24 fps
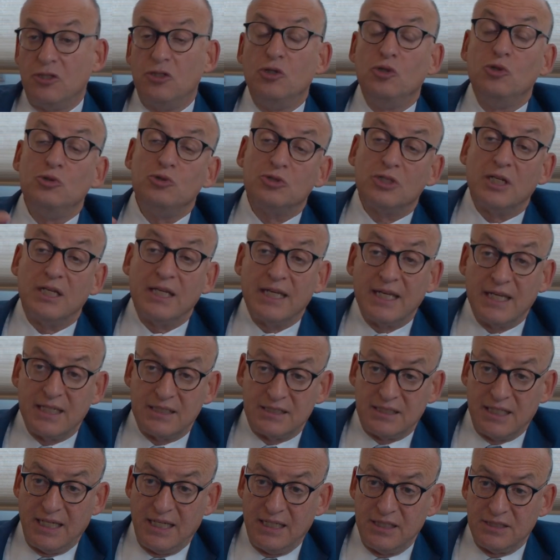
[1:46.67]
Usually
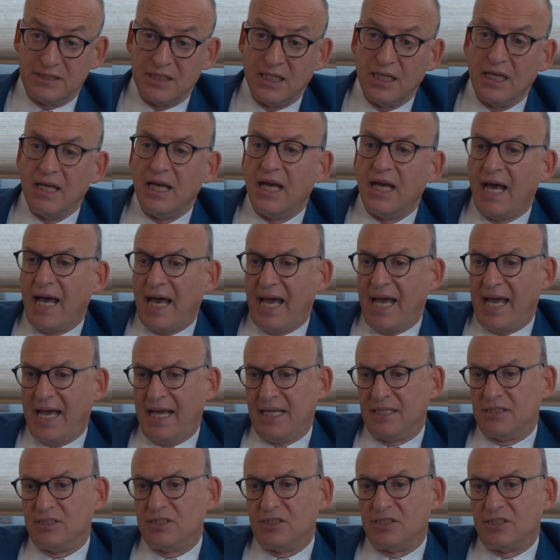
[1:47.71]
it is,
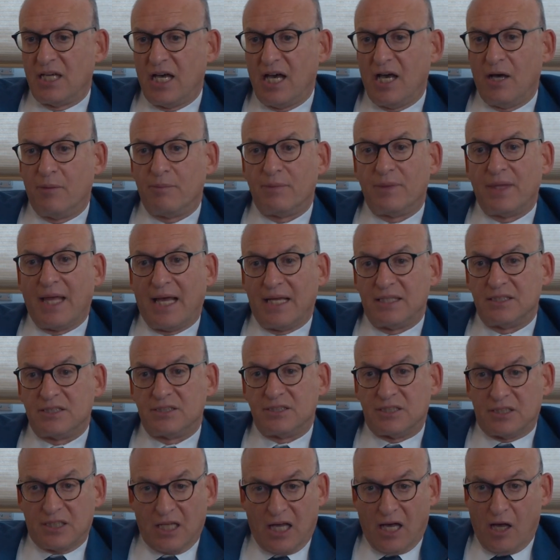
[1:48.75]
and um,
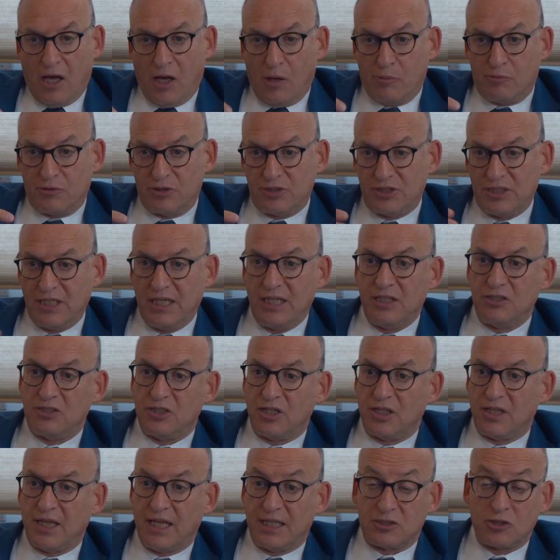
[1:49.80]
that's uh, a
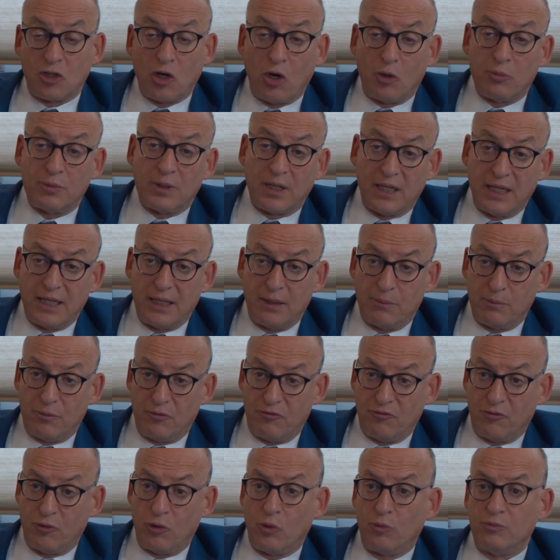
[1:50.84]
procedure that's commonly
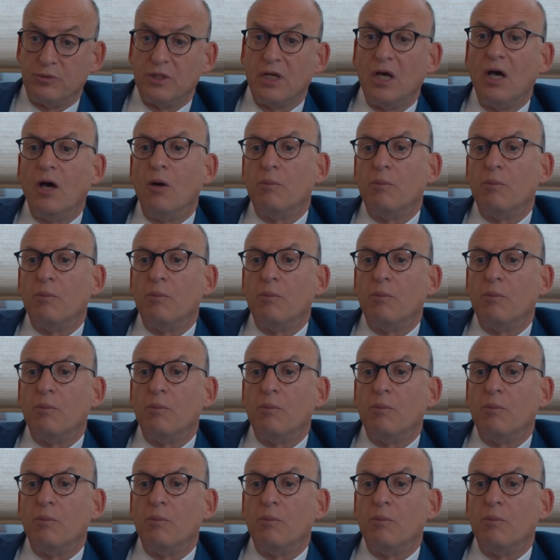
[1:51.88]
performed,